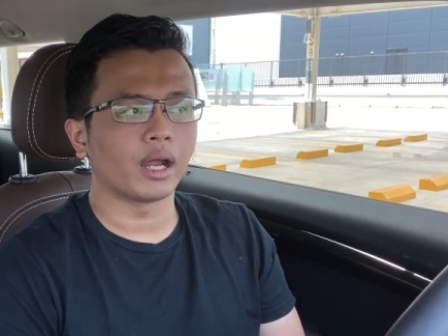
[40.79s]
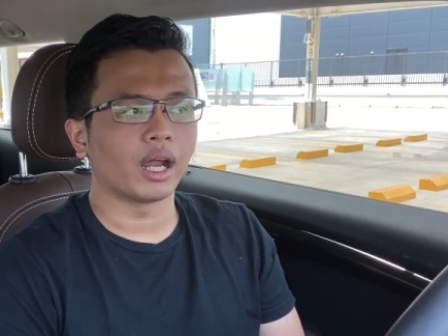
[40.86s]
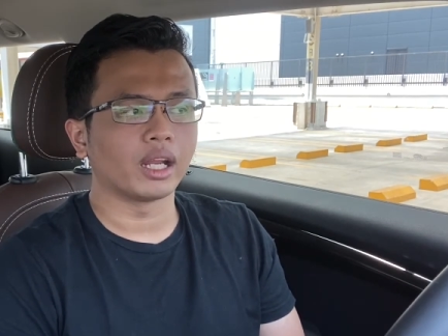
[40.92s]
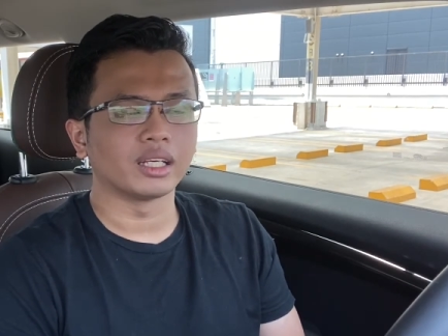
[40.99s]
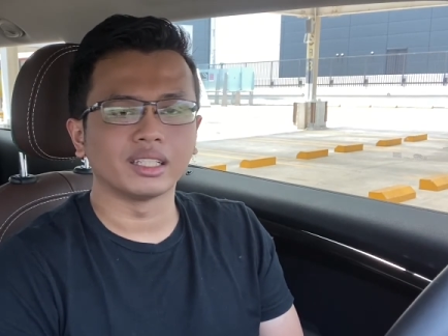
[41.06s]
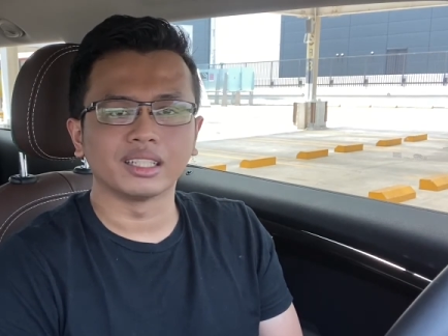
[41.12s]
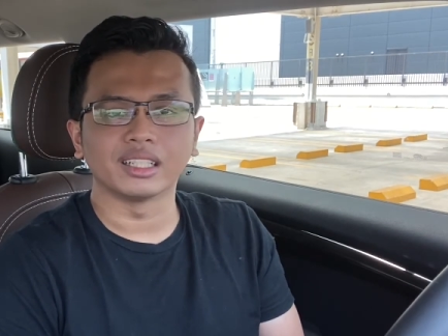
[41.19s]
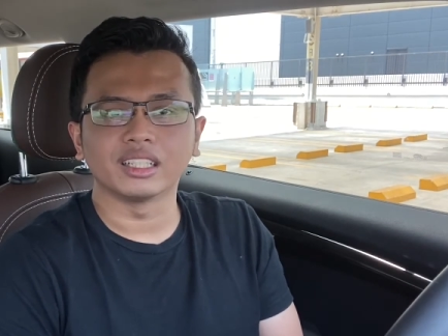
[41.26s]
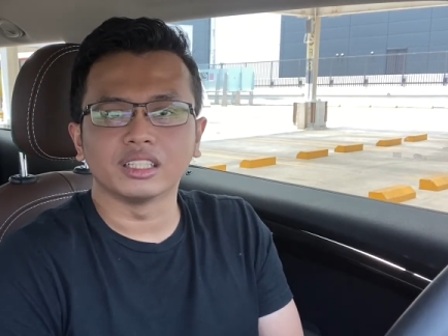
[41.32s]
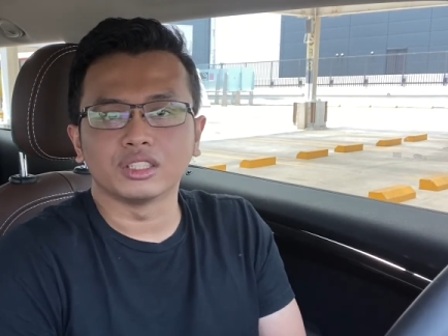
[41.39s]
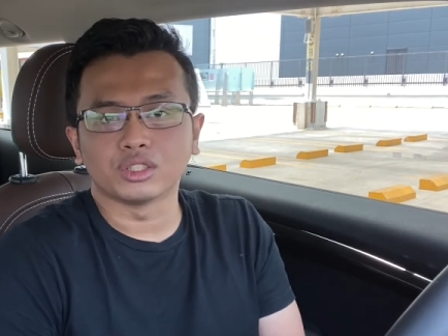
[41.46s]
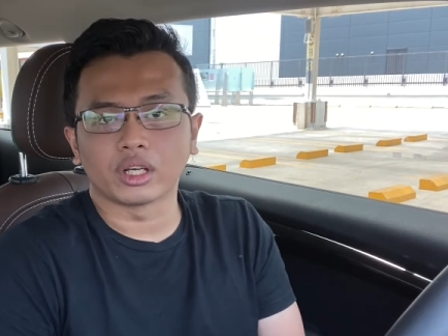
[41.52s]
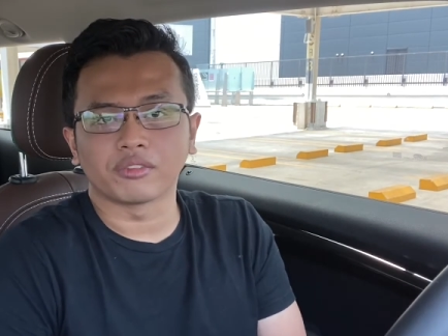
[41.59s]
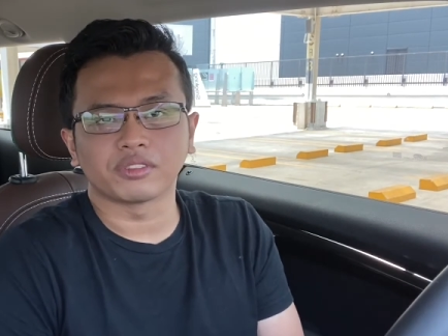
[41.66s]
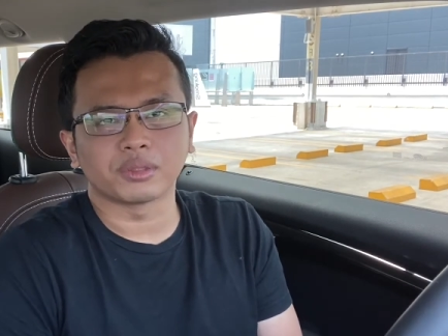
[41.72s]
I
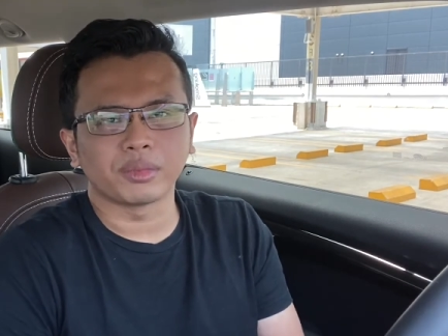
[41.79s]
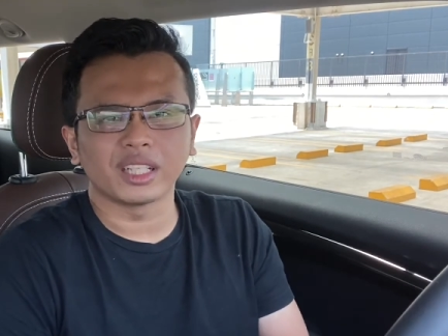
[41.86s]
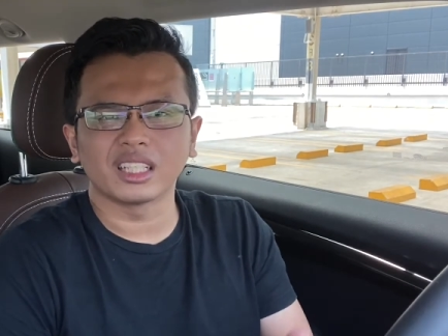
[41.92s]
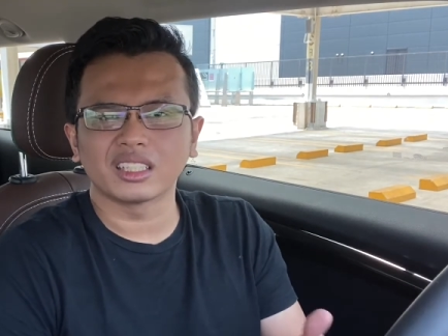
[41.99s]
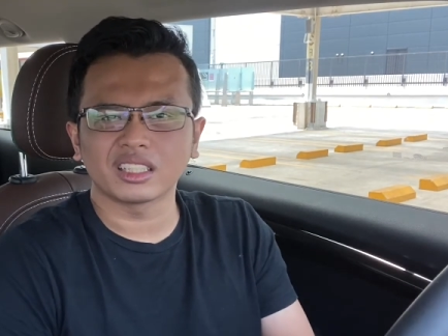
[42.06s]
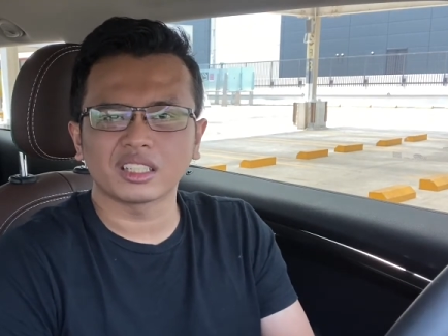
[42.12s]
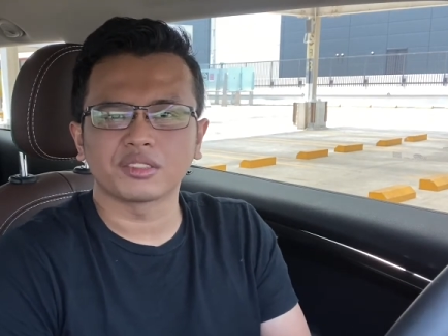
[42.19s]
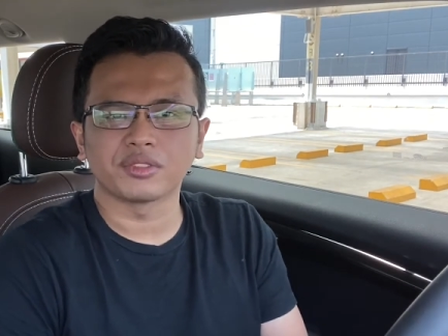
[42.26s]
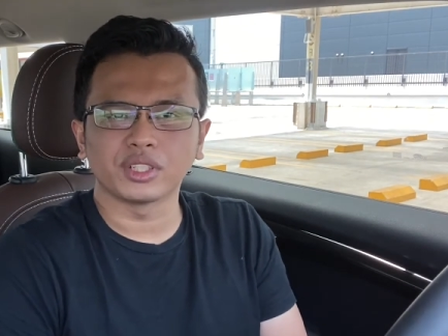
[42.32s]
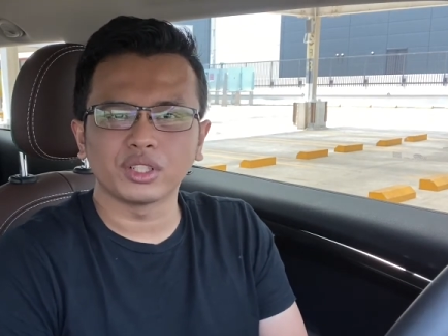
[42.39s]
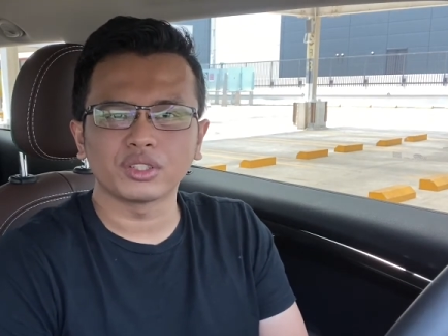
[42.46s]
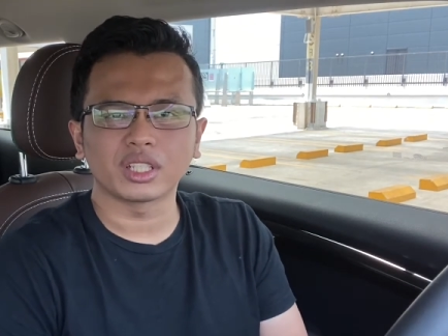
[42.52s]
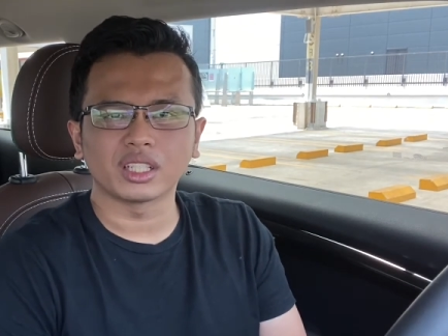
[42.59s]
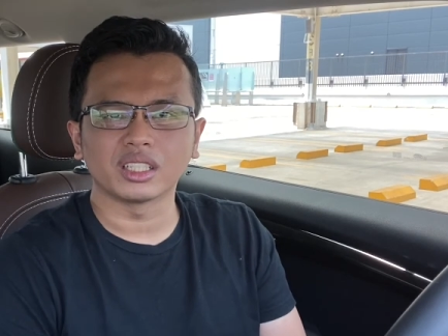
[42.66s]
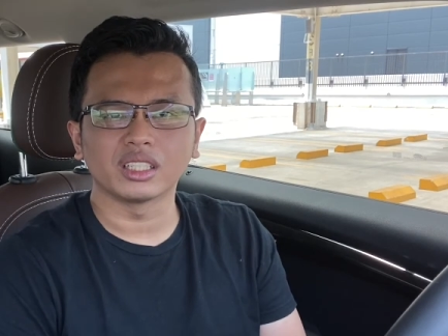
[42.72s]
didn't, after making 6
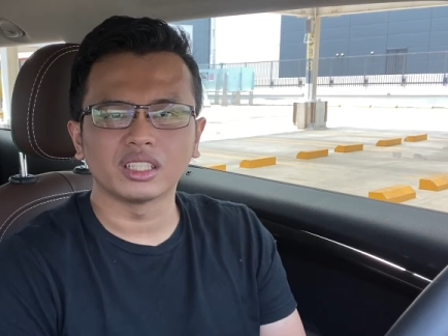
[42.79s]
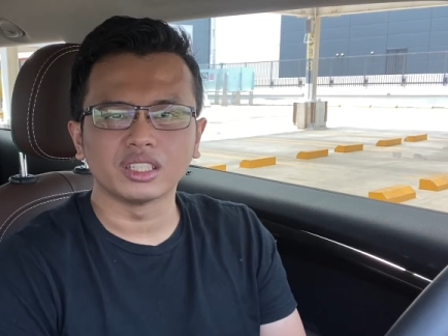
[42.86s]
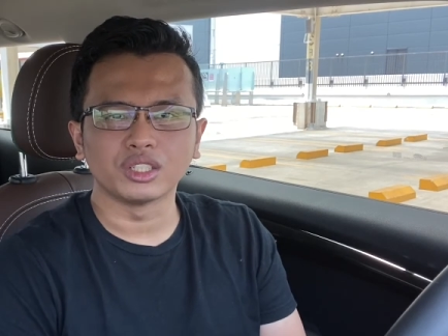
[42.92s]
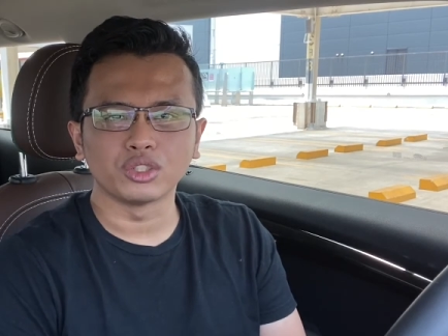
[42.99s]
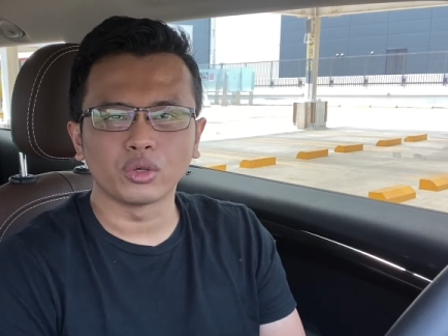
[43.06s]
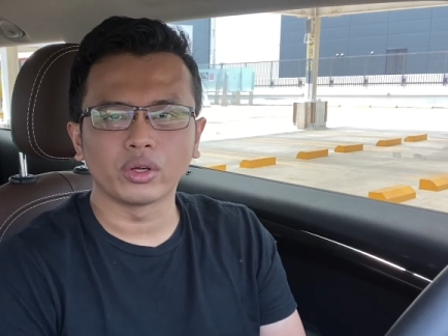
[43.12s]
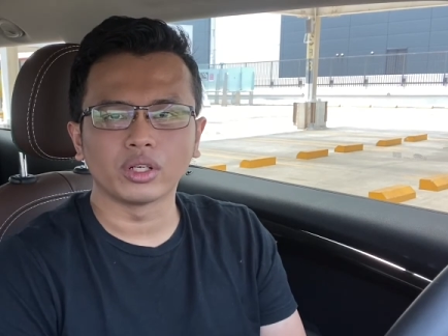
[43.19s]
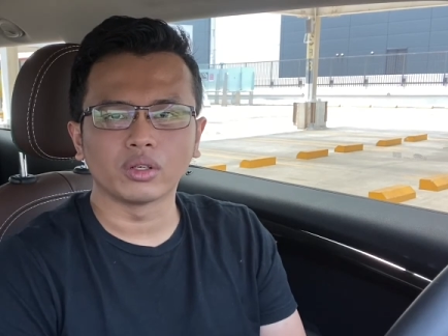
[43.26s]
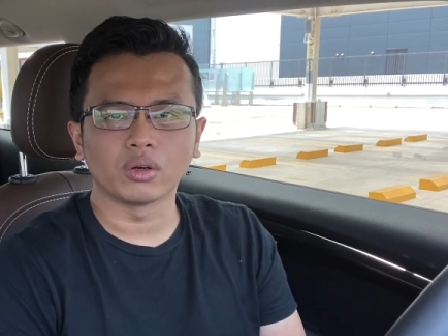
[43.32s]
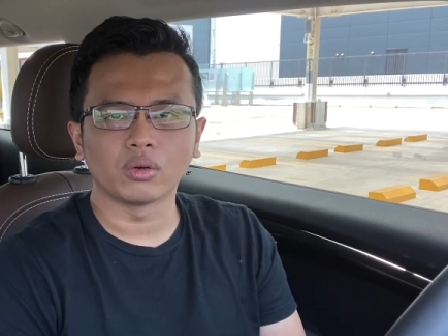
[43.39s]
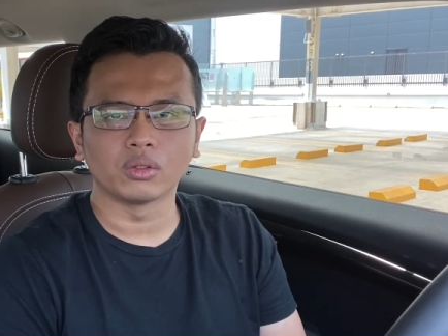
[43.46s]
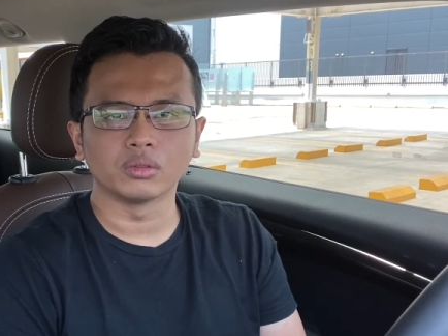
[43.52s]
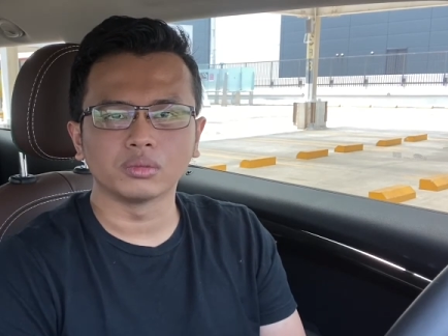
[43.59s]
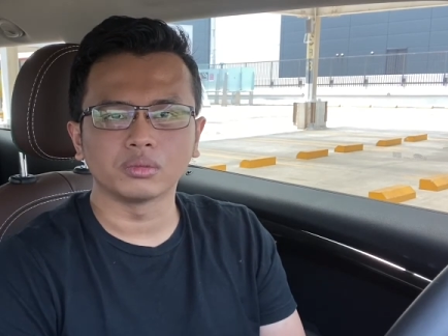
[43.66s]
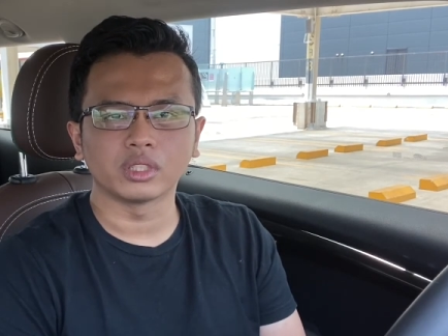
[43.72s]
videos, I didn't enjoy the
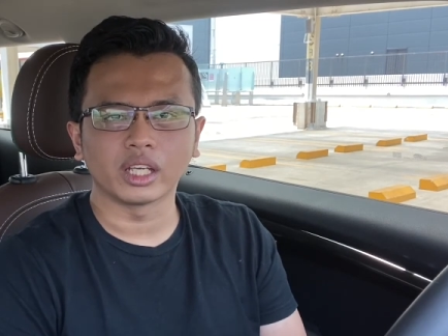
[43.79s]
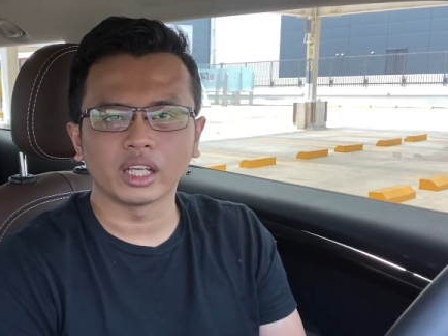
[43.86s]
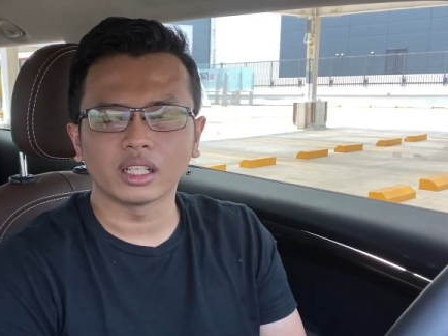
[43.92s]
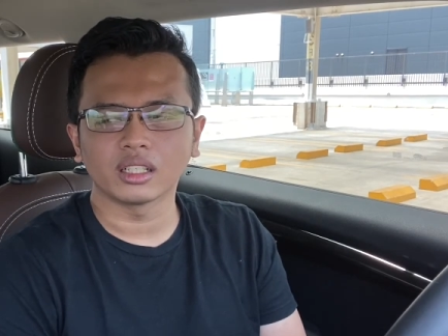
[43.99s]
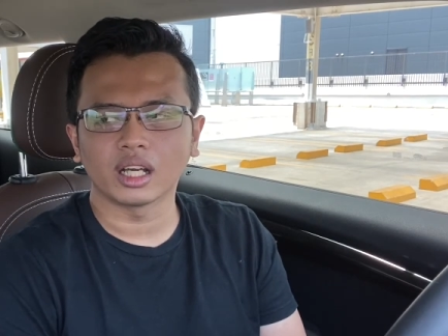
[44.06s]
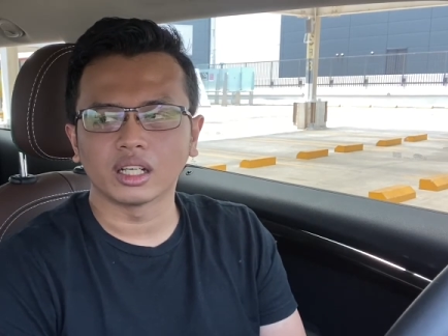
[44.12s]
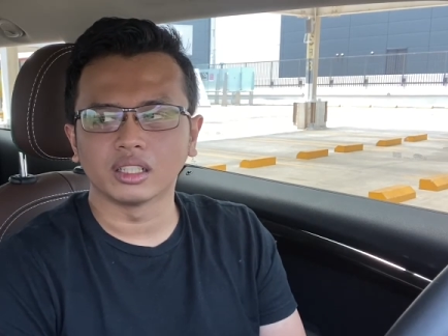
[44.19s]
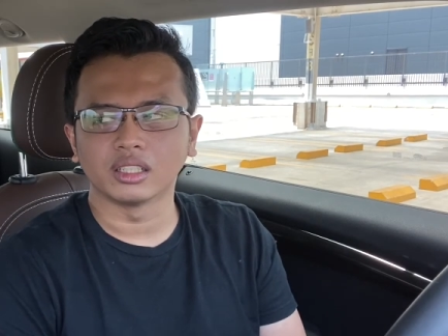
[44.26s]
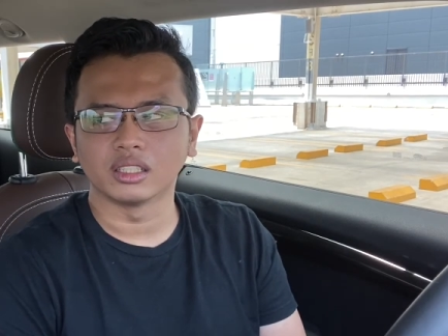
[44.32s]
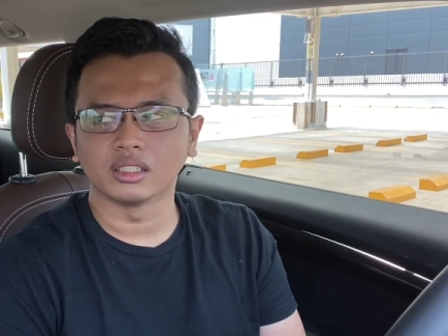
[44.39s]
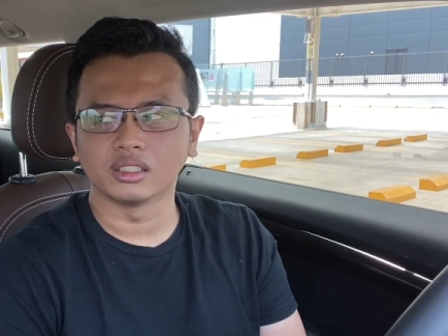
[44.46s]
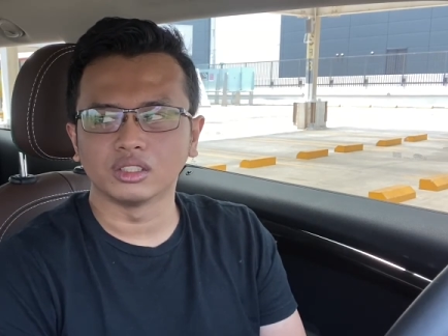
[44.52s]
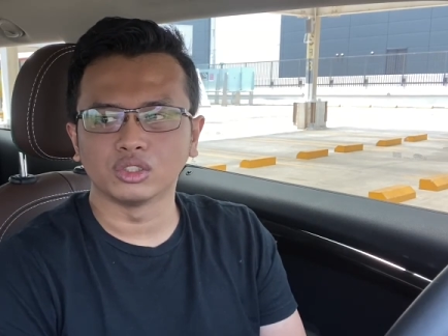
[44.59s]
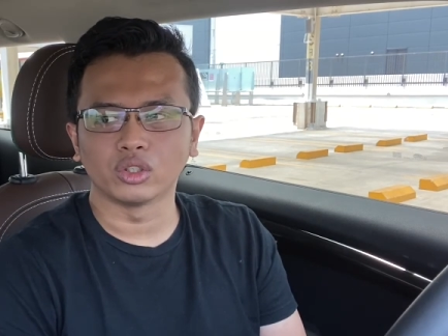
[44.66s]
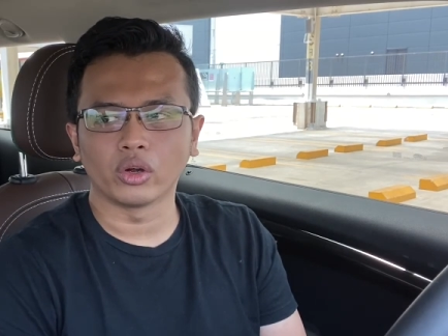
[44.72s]
whole thing. I didn't
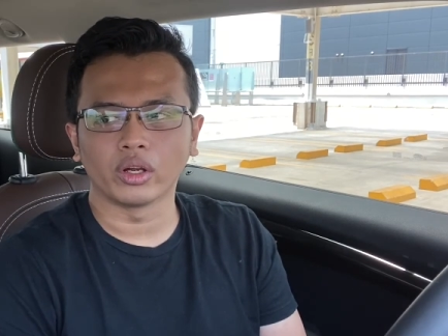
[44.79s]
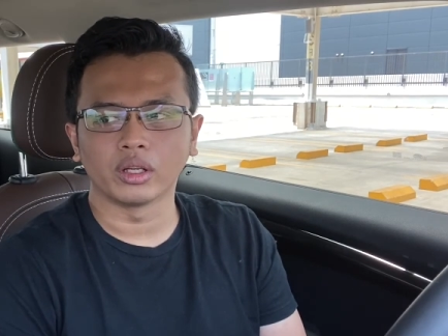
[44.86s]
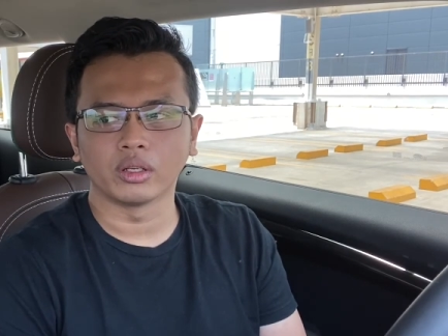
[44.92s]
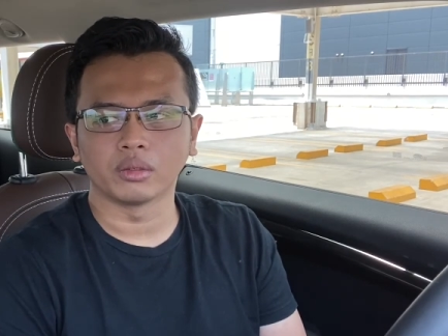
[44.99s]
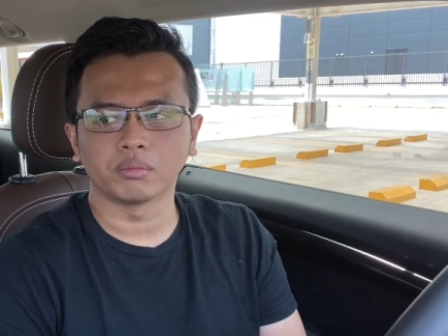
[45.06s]
enjoy